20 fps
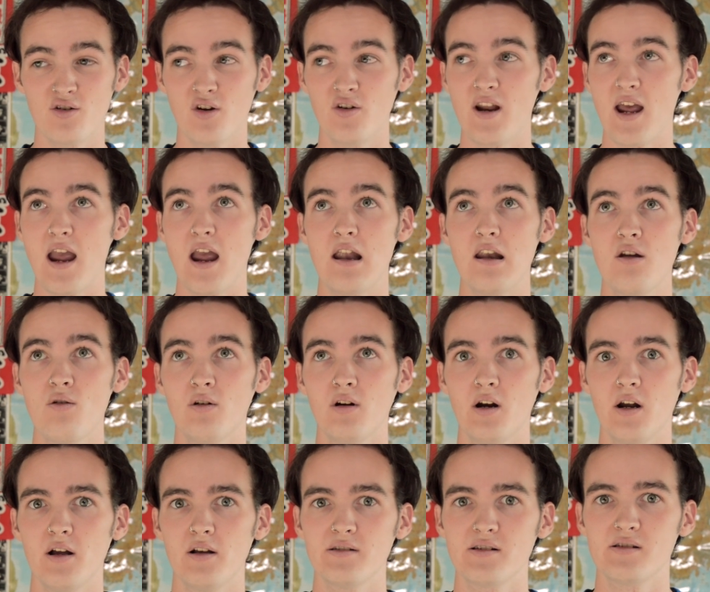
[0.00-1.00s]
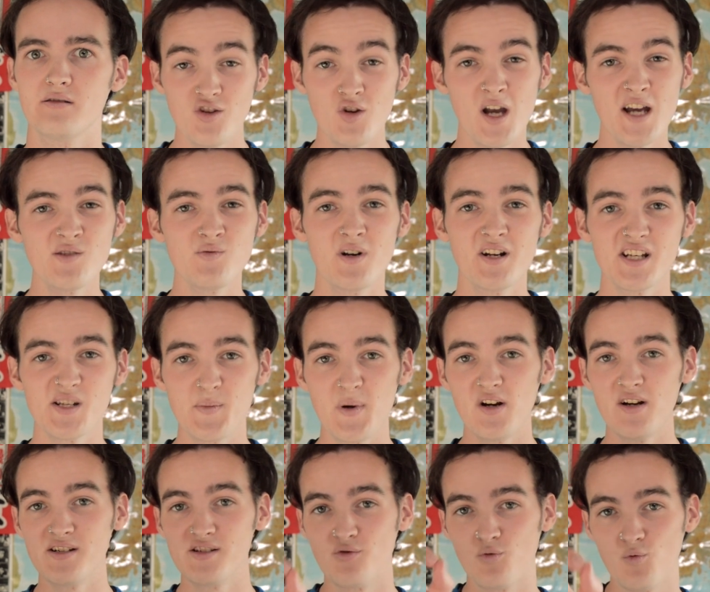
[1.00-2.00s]
Go to anywhere else. You guys want to
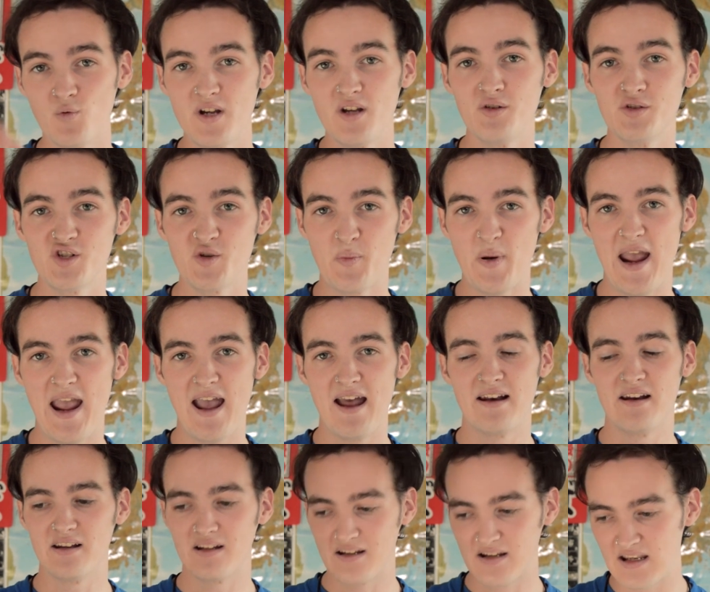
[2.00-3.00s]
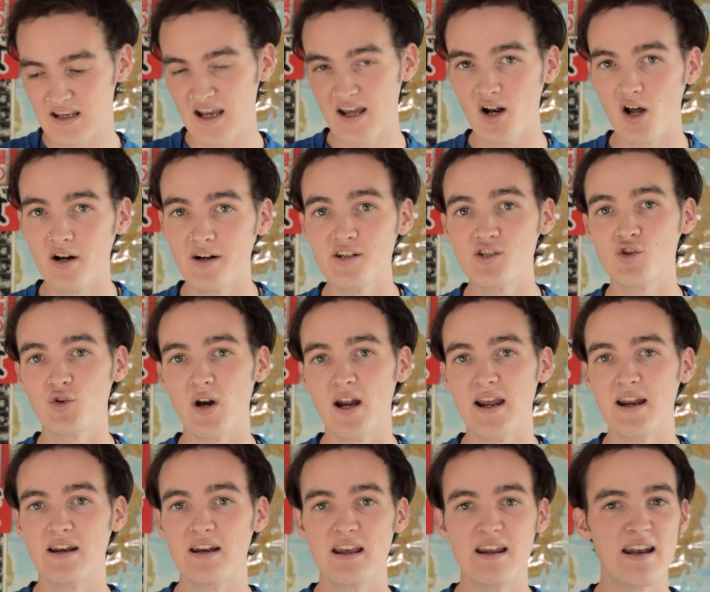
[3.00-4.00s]
experience real Japan, get on a
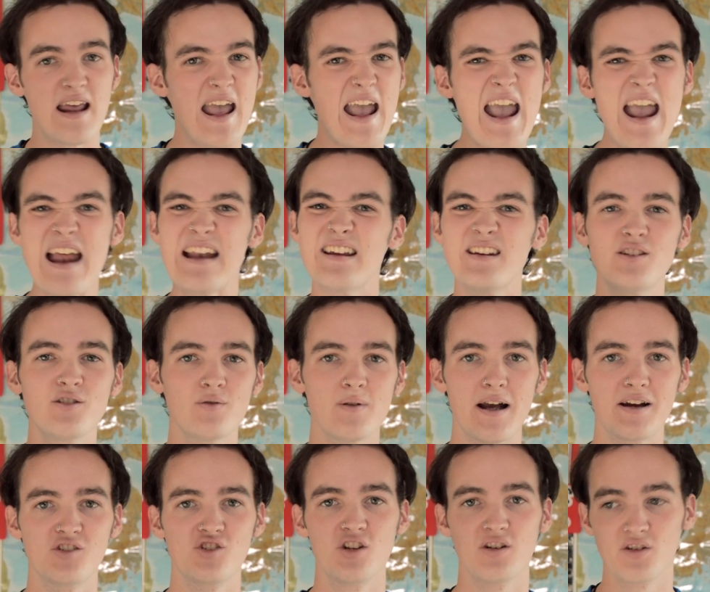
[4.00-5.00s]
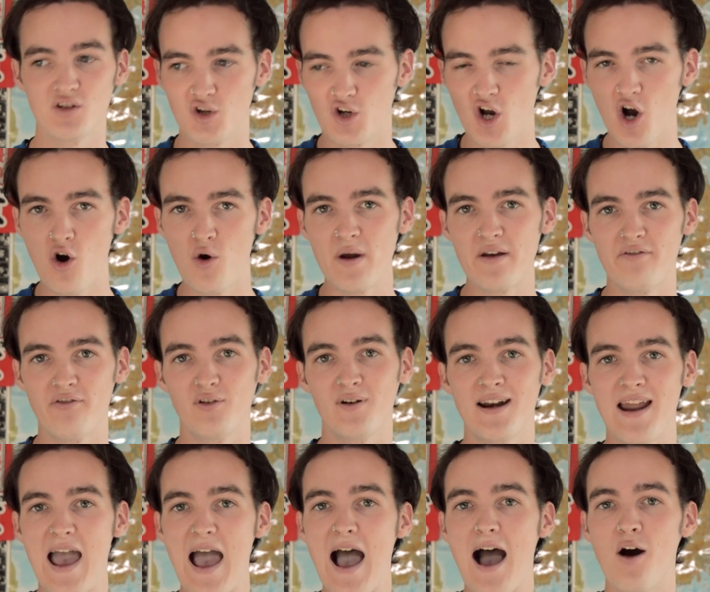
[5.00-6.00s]
train in any direction, go it for
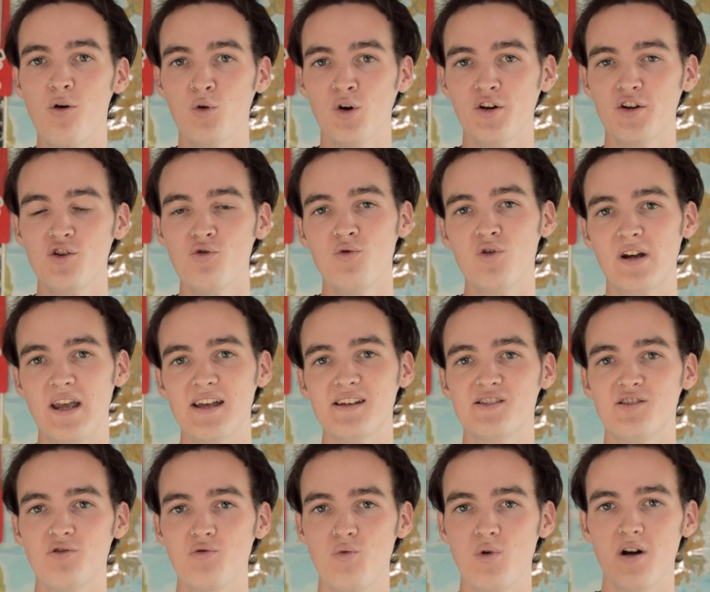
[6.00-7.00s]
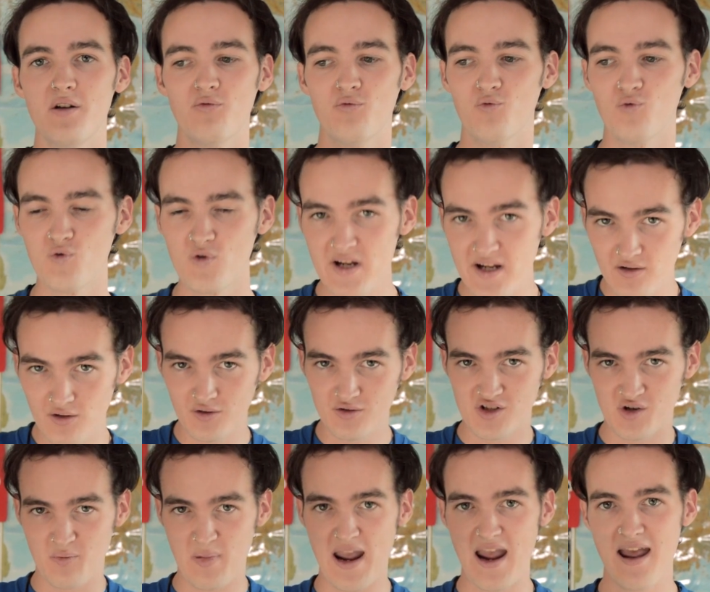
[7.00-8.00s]
an hour. You will get to what real
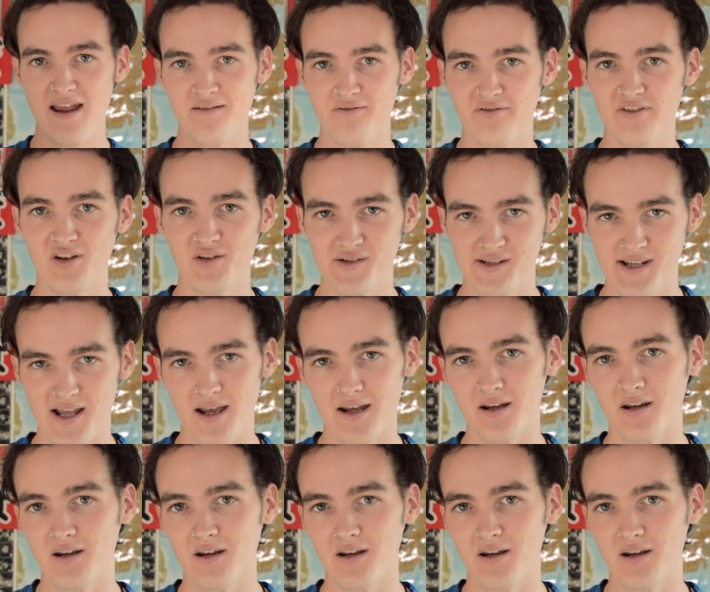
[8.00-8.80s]
Japan feels like.